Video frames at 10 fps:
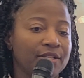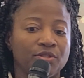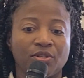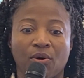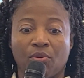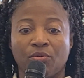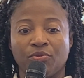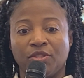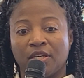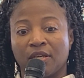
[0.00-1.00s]
And so
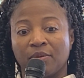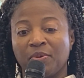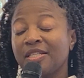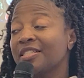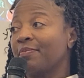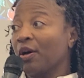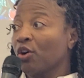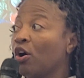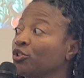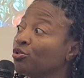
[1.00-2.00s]
the piece about
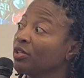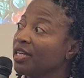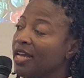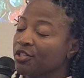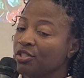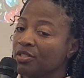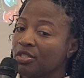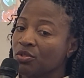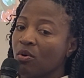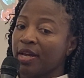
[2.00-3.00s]
cultural connections
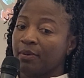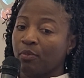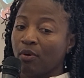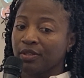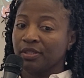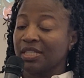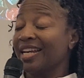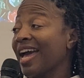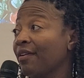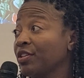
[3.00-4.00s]
is quite important,
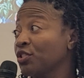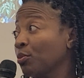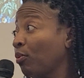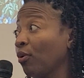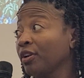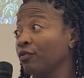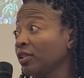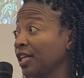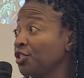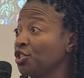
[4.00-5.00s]
and having supportive
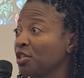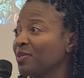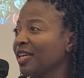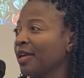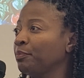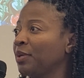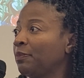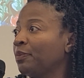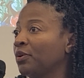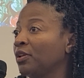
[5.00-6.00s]
relationships. Again,
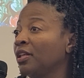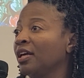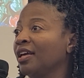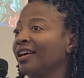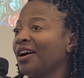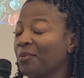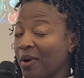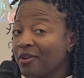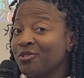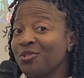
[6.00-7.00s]
people
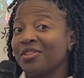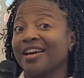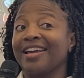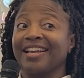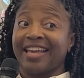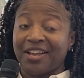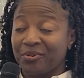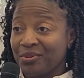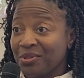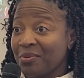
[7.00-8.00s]
around you that kind of get
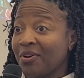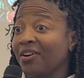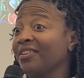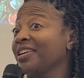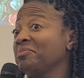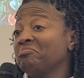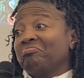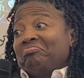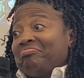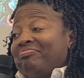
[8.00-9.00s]
who you are, and
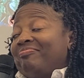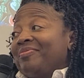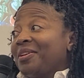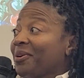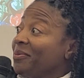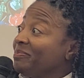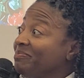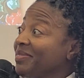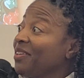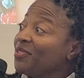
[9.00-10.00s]
you
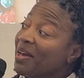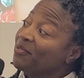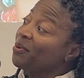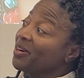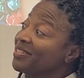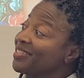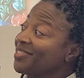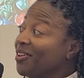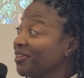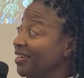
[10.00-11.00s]
know, if you have quirks, it's
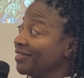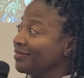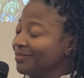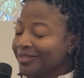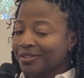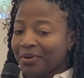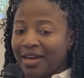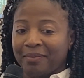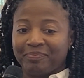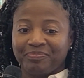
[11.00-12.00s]
all good, it's
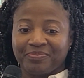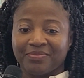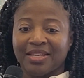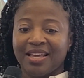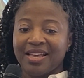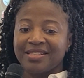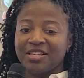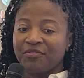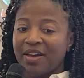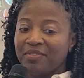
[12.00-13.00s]
okay.
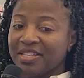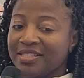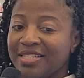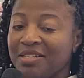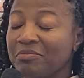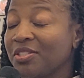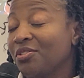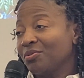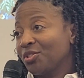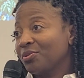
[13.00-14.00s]
Self-advocacy, we
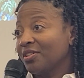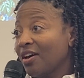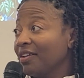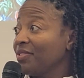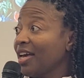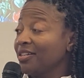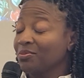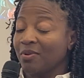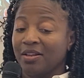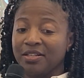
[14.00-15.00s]
do a lot of that as
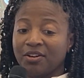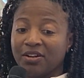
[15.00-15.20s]
well in our